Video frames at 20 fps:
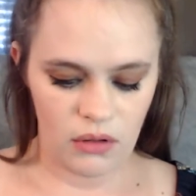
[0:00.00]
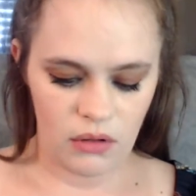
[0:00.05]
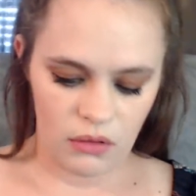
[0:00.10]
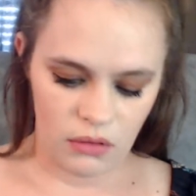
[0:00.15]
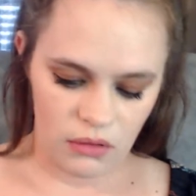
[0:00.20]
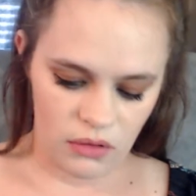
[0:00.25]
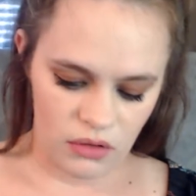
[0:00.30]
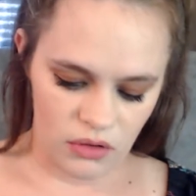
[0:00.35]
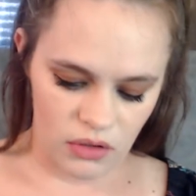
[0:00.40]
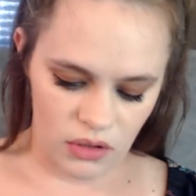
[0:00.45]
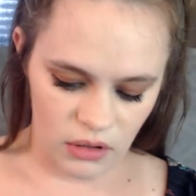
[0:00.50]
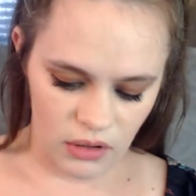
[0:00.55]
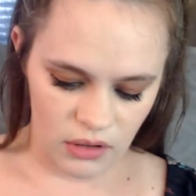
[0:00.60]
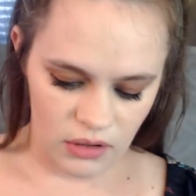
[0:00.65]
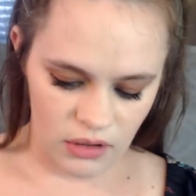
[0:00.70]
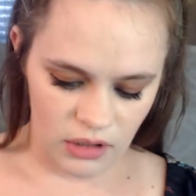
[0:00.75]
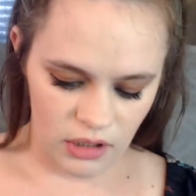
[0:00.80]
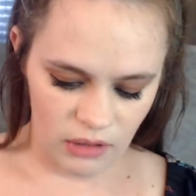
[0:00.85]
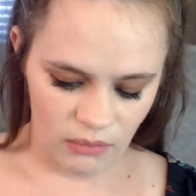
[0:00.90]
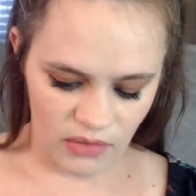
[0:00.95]
Try not to
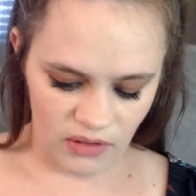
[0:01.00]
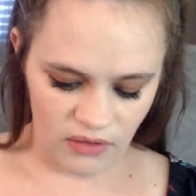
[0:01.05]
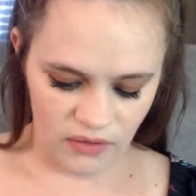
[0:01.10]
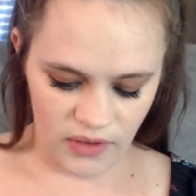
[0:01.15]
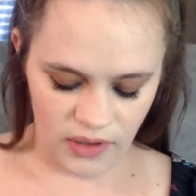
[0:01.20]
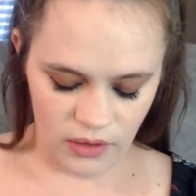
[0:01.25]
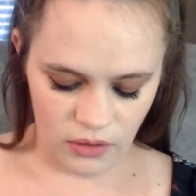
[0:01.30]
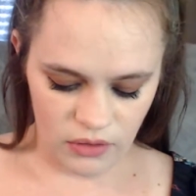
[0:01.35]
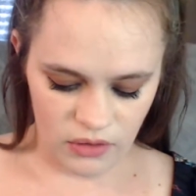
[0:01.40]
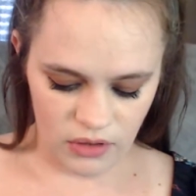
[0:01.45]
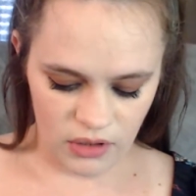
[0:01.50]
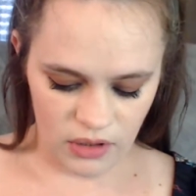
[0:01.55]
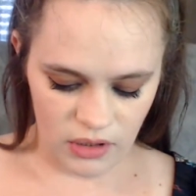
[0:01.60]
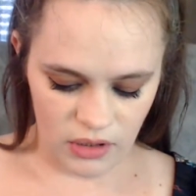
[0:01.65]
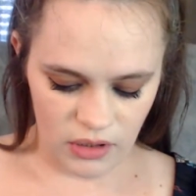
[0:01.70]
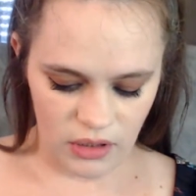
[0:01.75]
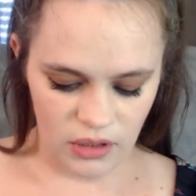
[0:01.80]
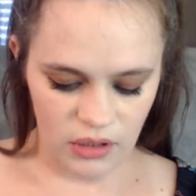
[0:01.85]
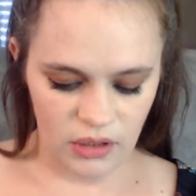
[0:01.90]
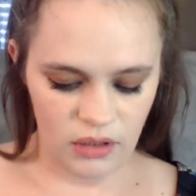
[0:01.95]
get my fingers in
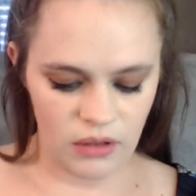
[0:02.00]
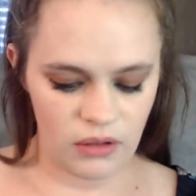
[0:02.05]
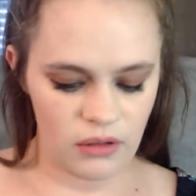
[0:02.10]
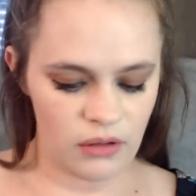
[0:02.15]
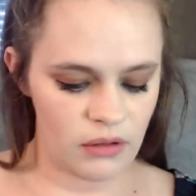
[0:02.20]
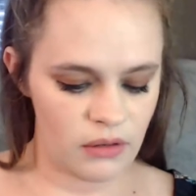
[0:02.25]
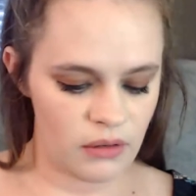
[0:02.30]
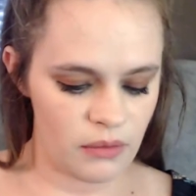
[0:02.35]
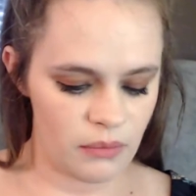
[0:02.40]
here.